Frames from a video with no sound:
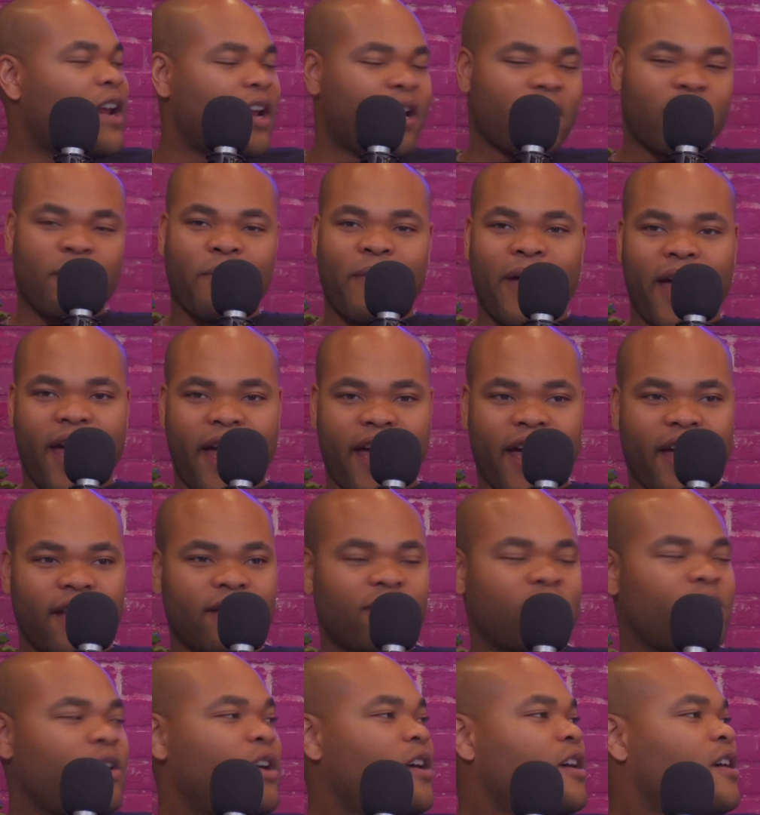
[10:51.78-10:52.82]
you gotta get the
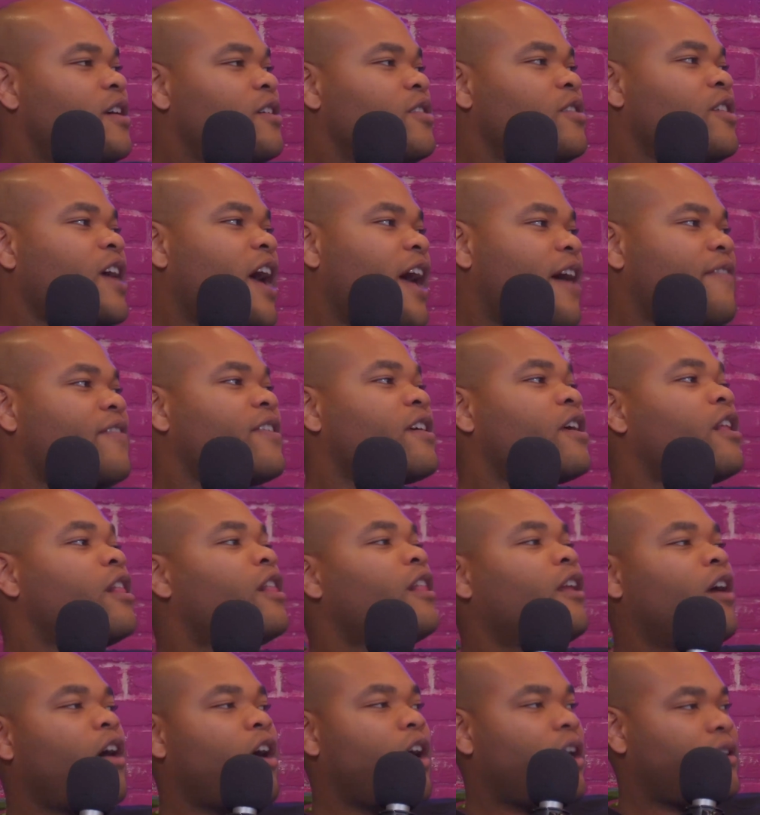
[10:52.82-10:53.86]
pads. You gotta have the
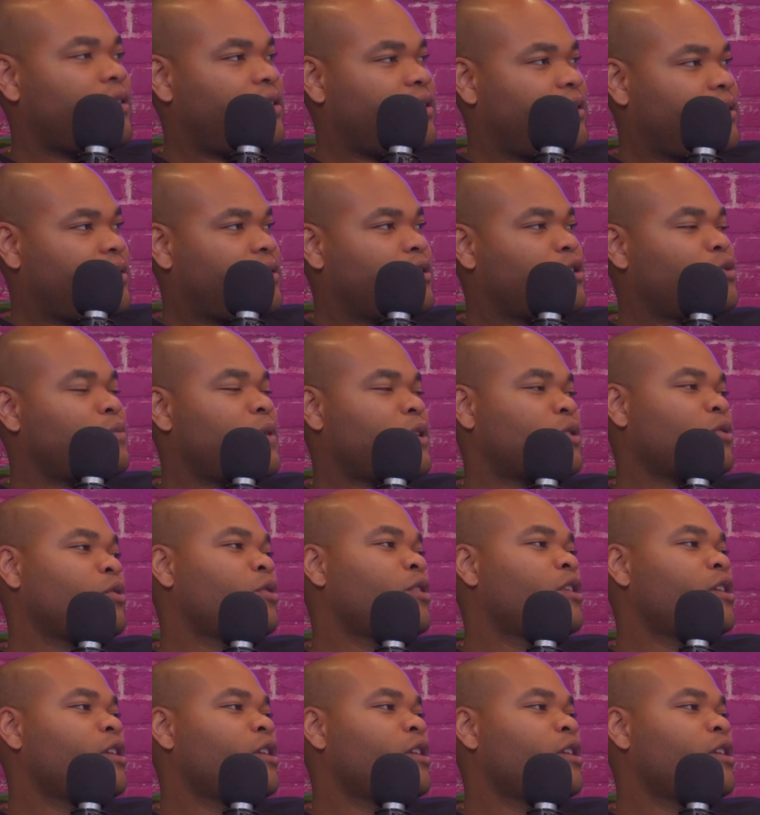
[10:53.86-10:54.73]
cloth, the special